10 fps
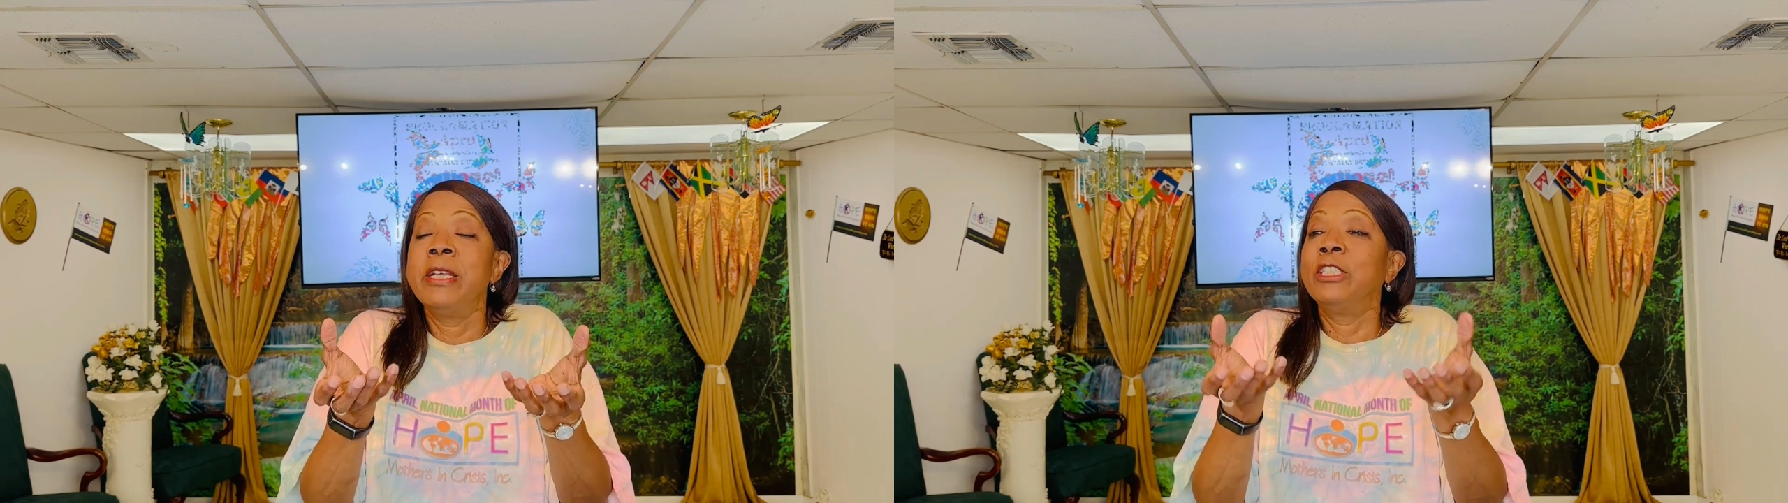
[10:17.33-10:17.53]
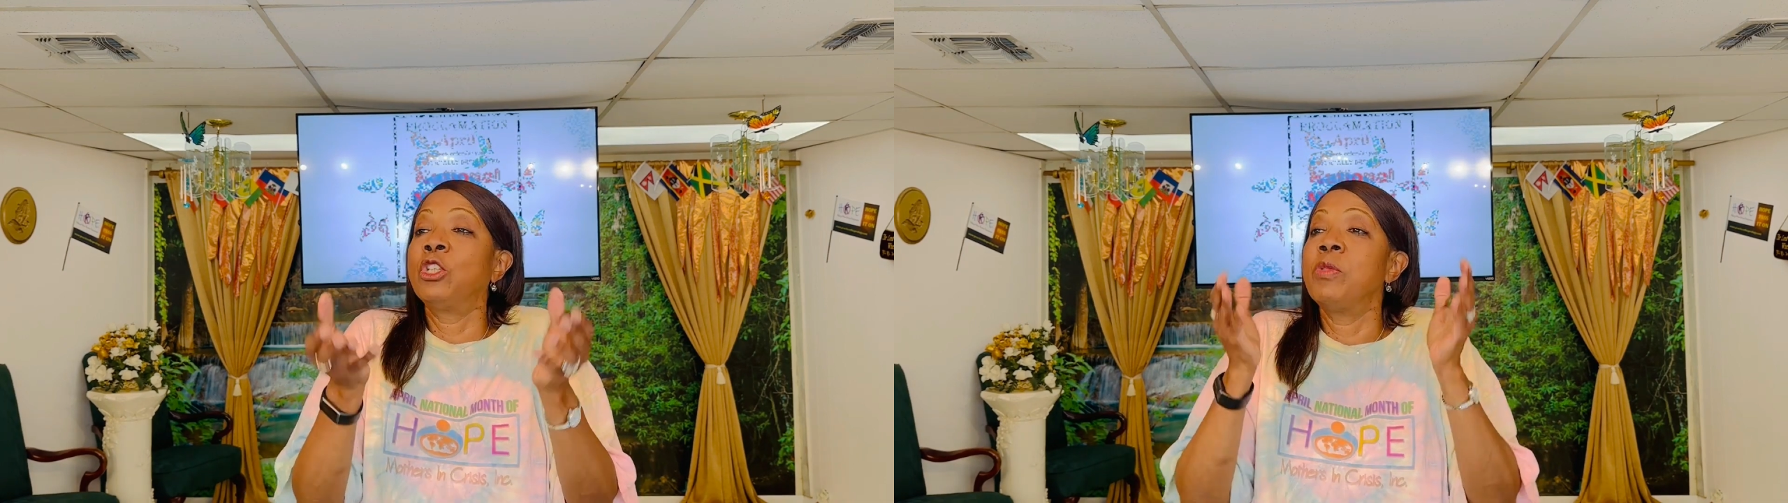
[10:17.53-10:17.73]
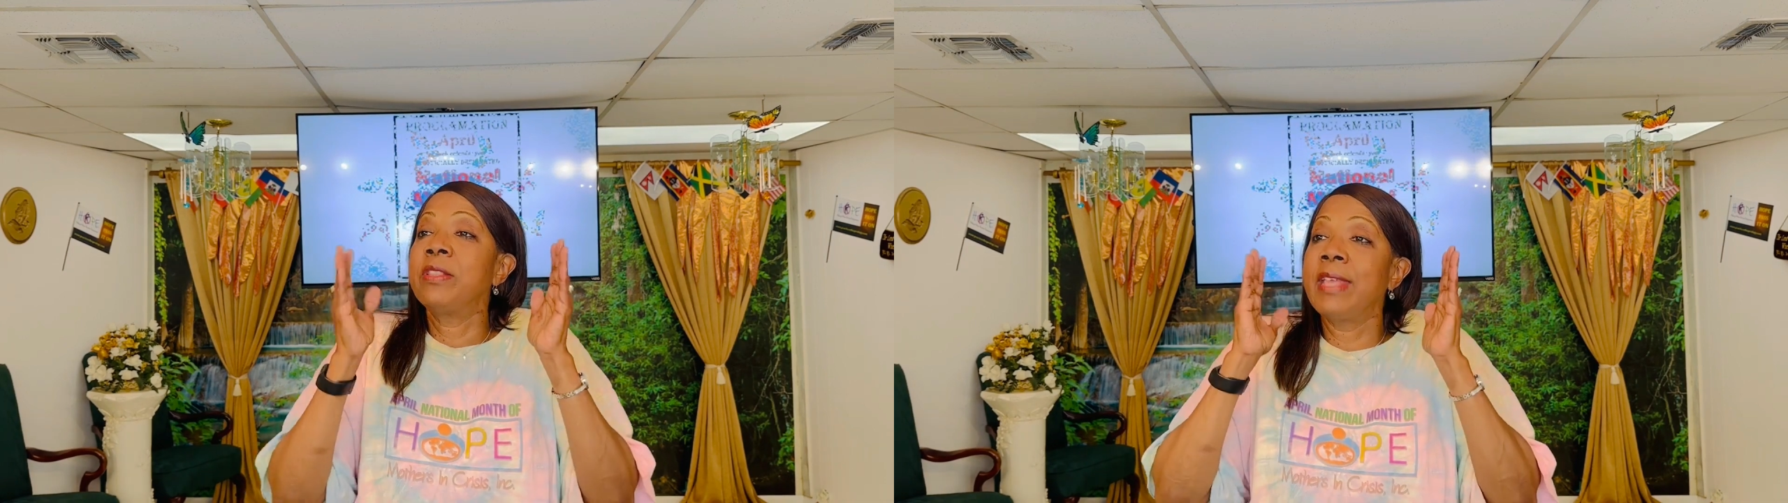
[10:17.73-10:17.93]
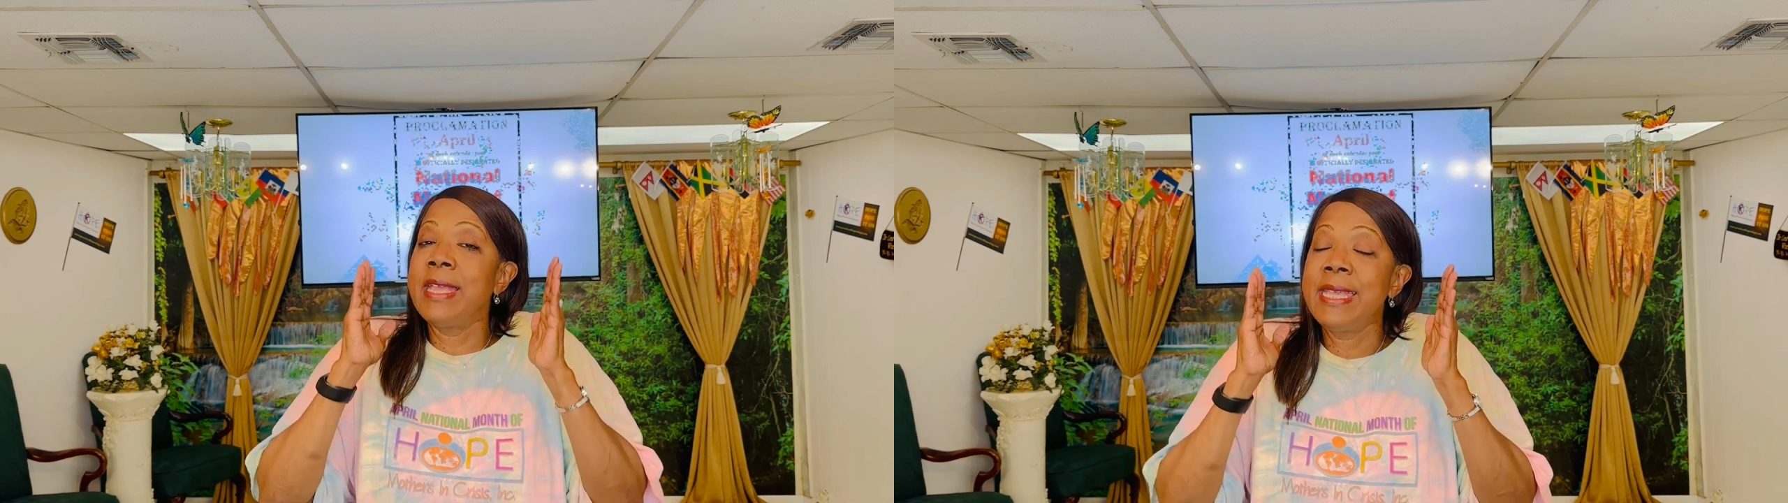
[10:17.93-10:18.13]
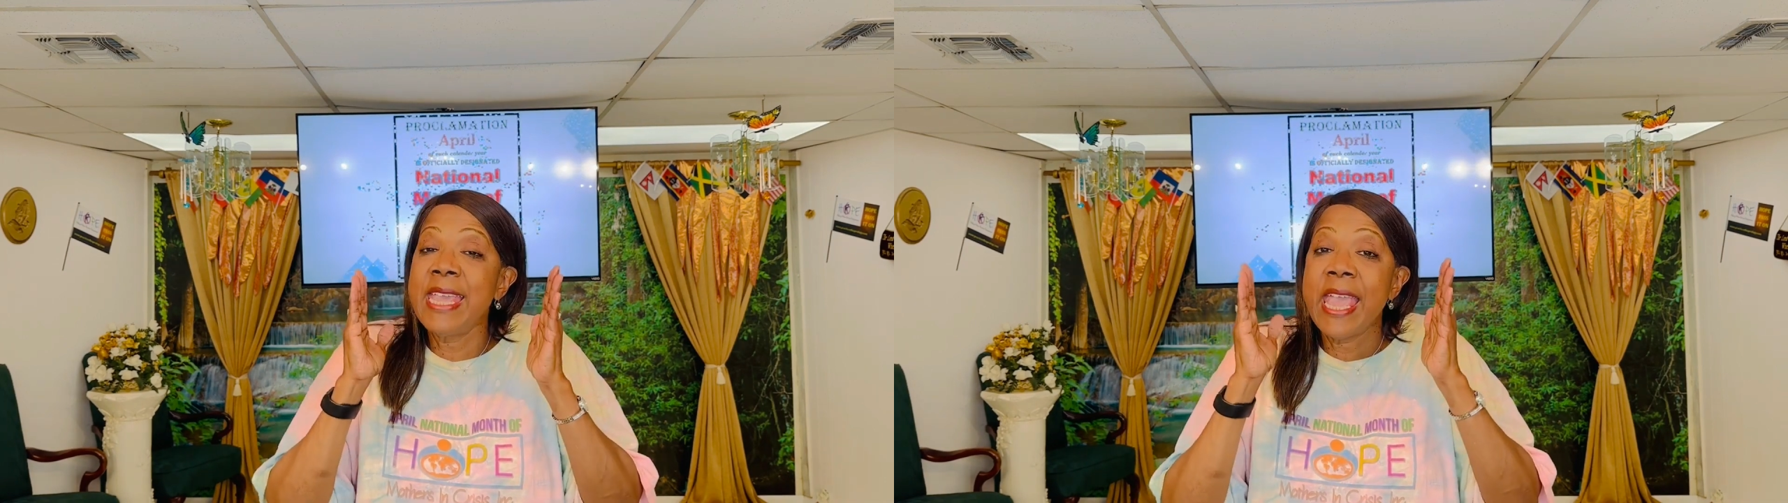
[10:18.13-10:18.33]
so that
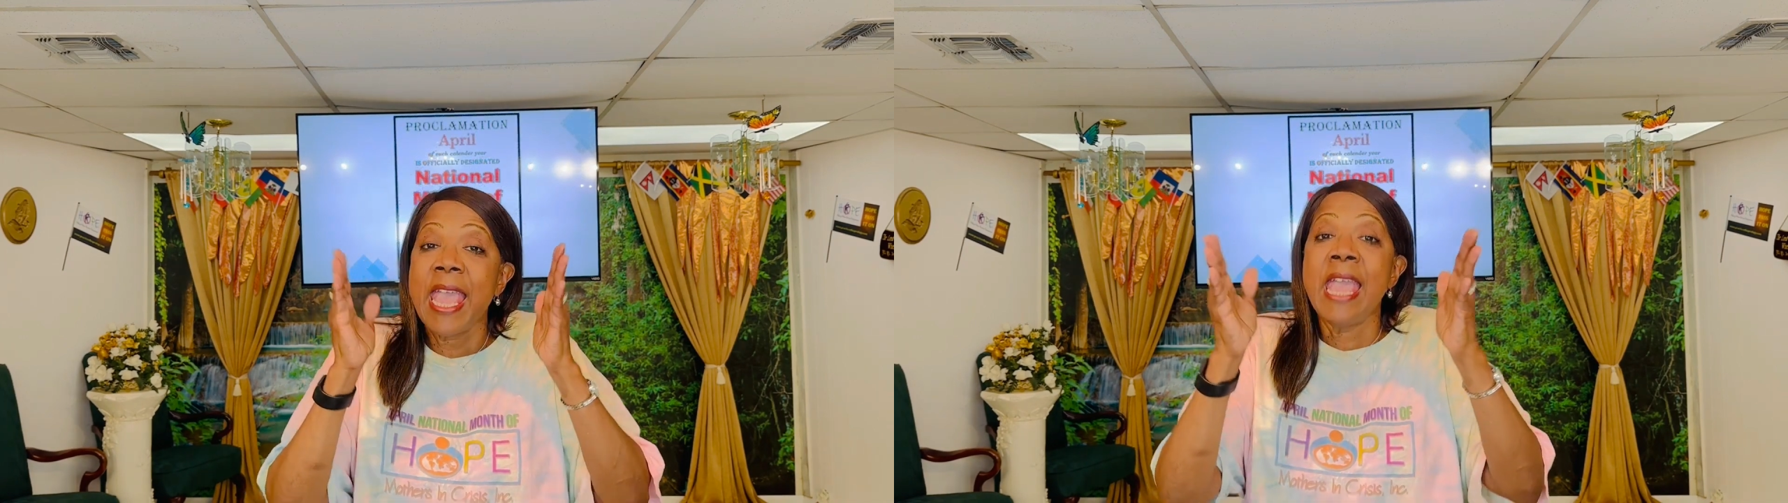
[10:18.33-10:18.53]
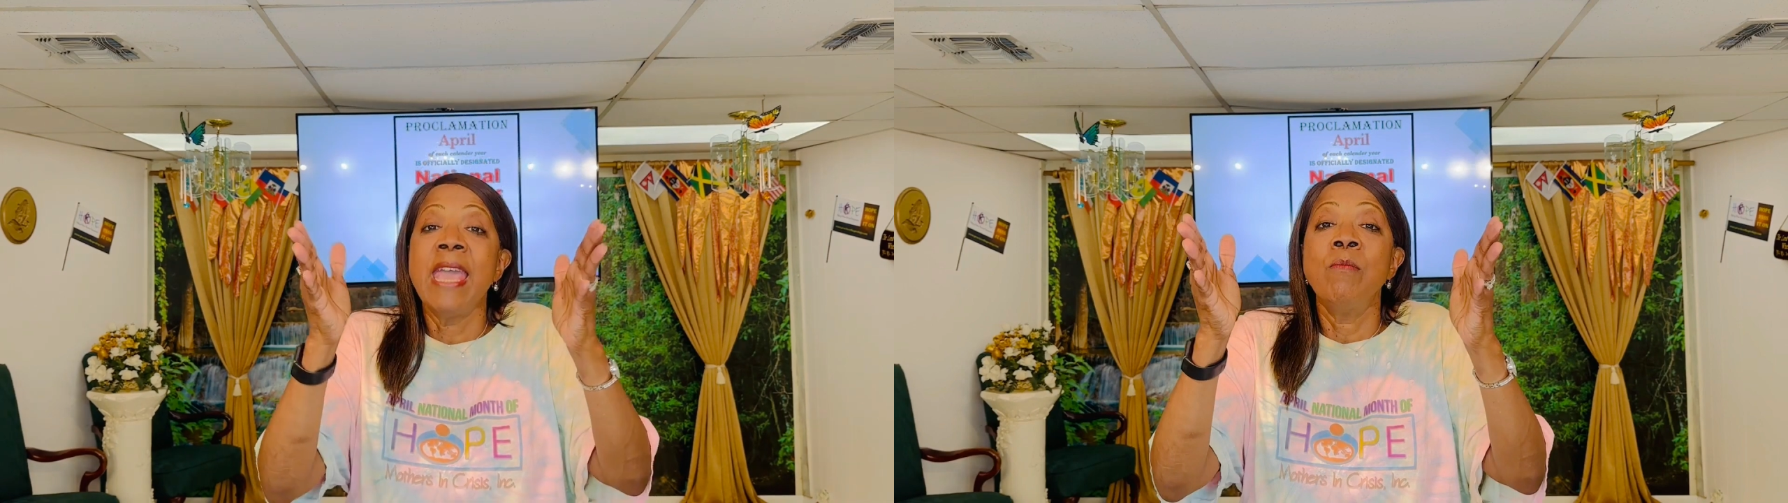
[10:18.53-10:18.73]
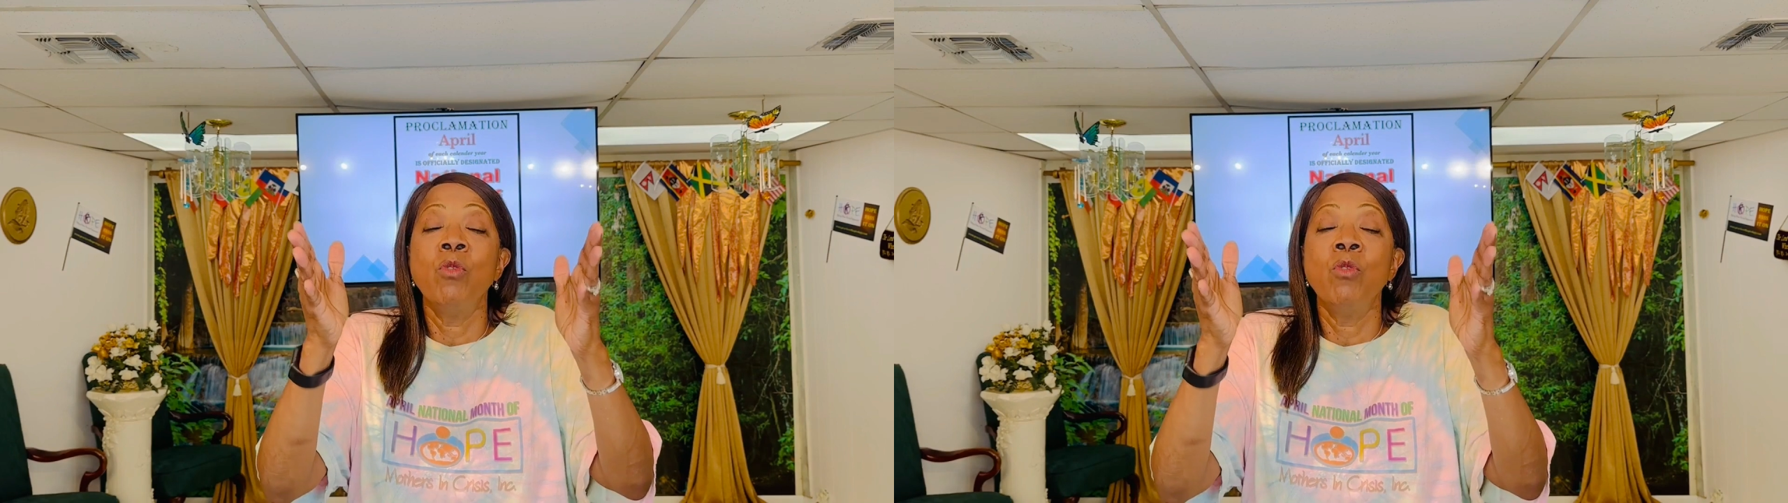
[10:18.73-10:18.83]
they can